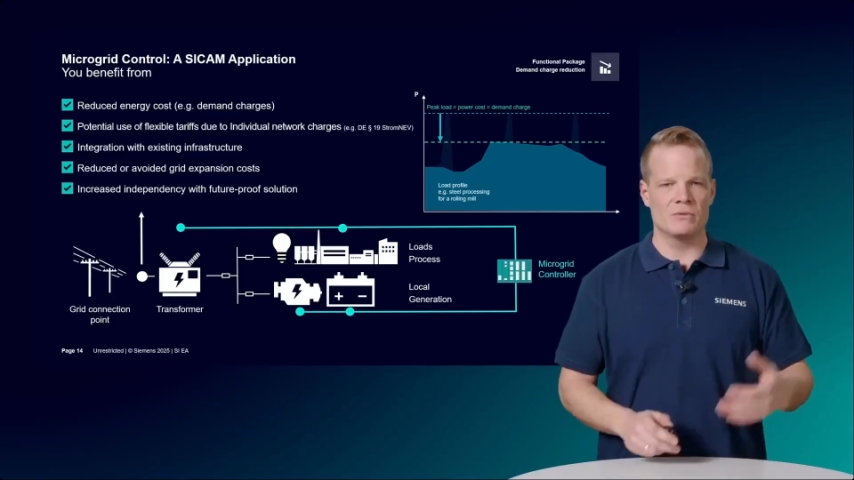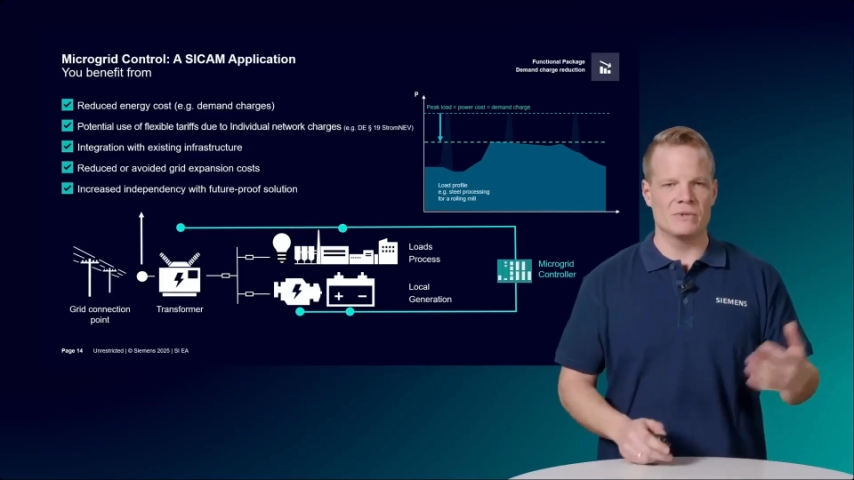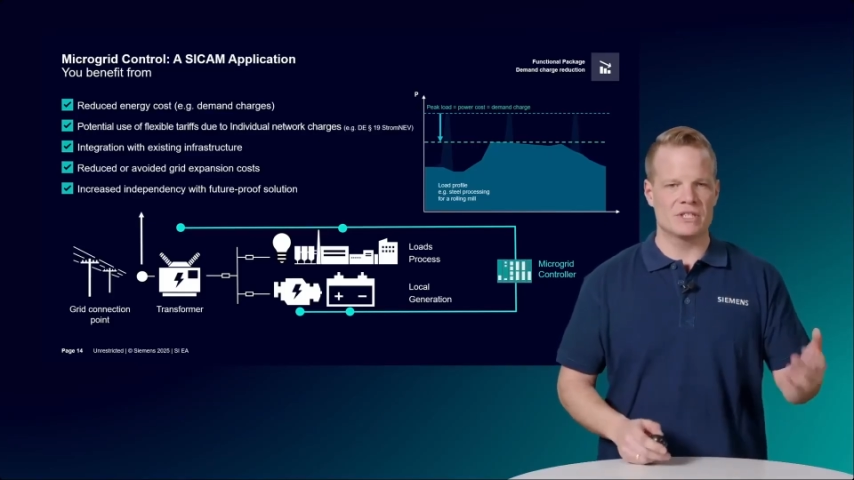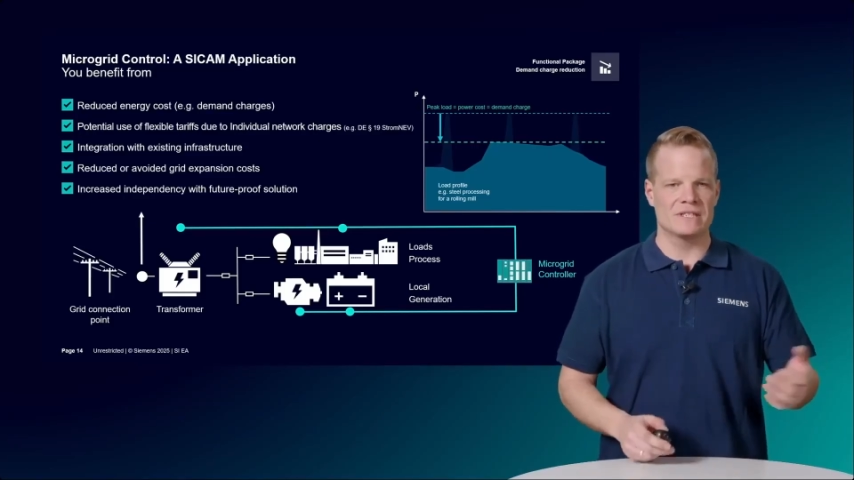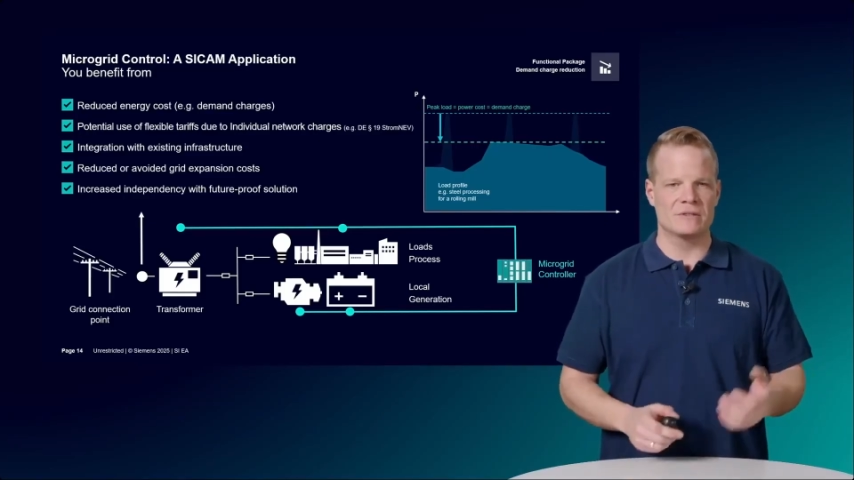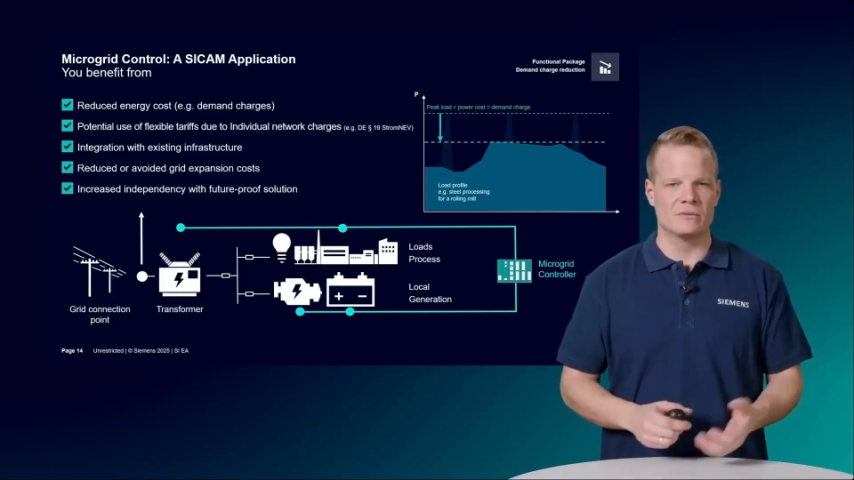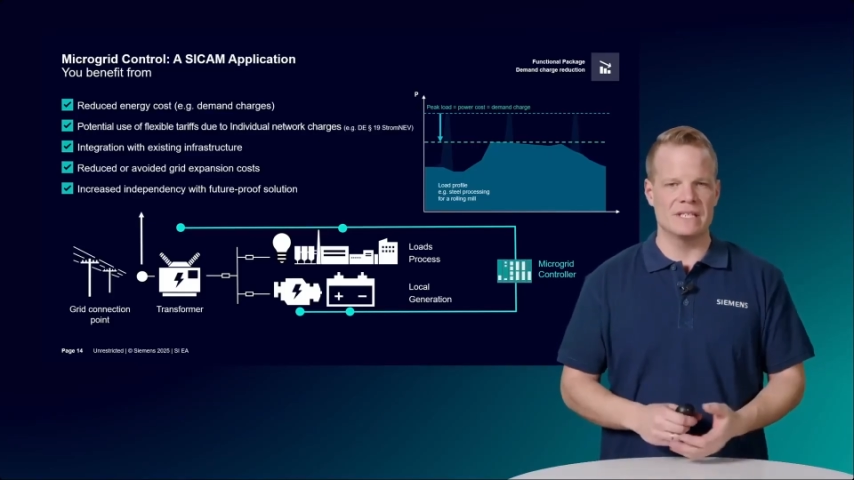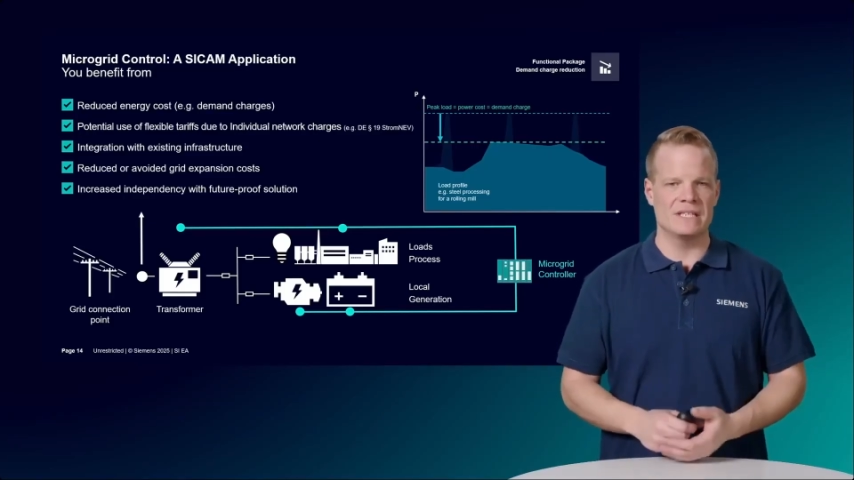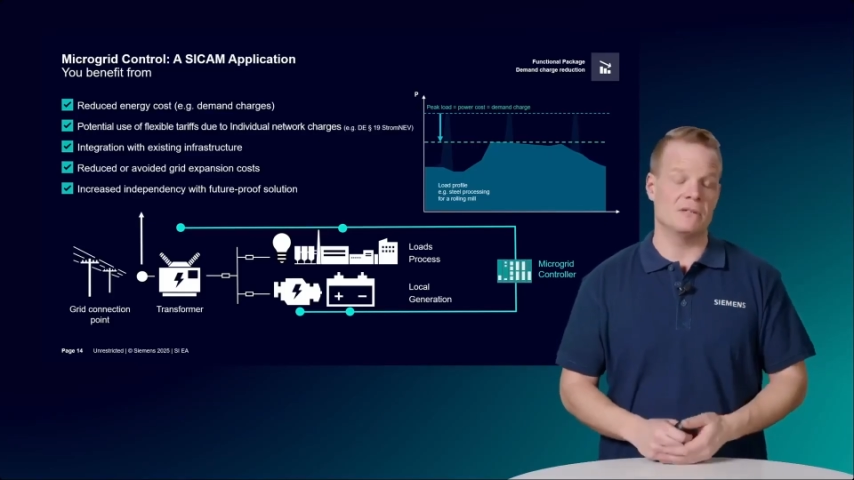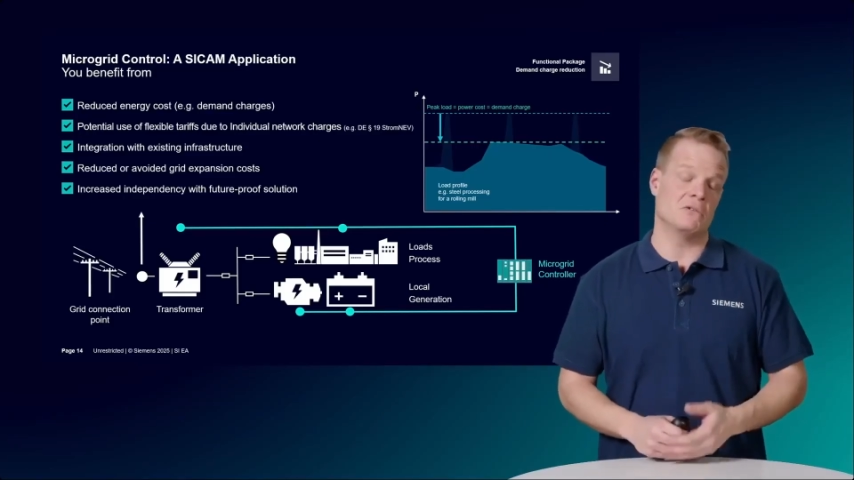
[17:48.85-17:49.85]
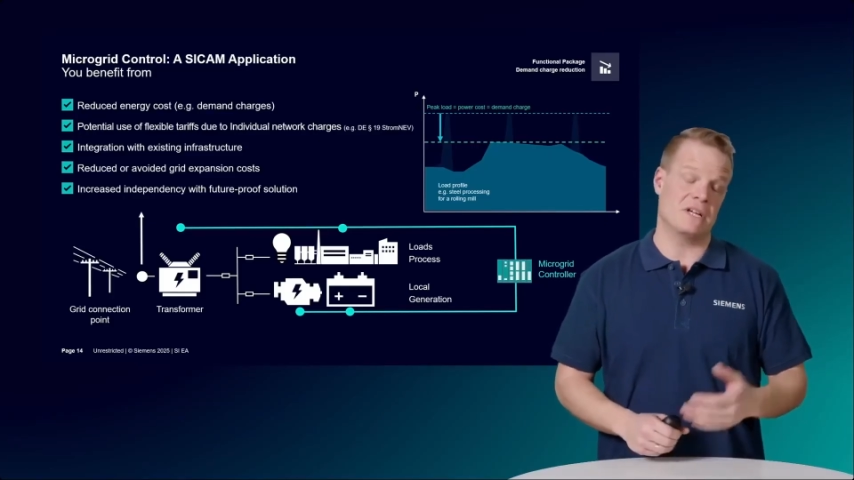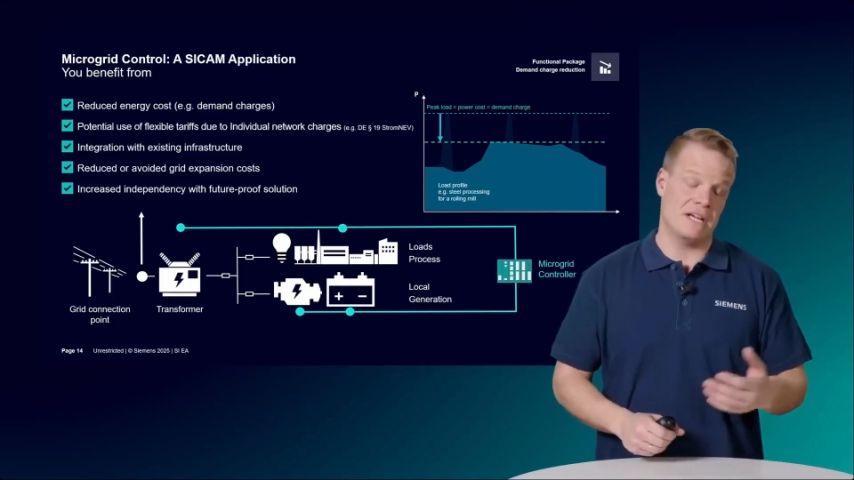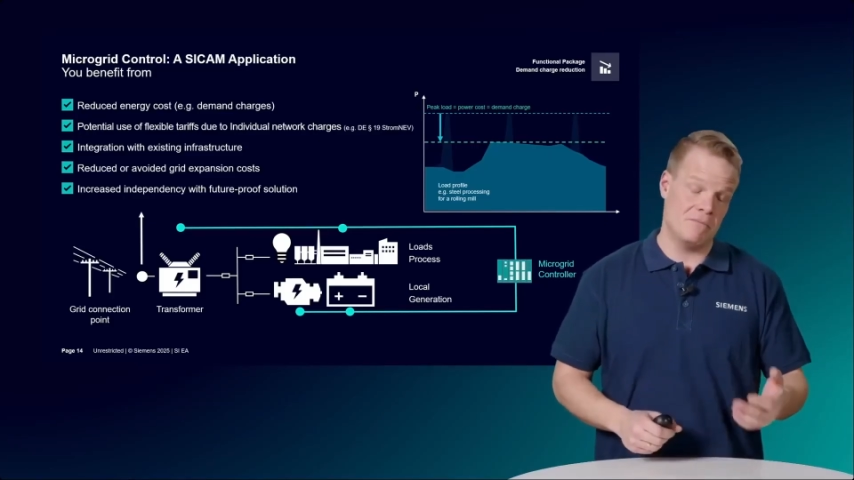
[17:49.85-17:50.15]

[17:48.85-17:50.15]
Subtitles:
which is really or can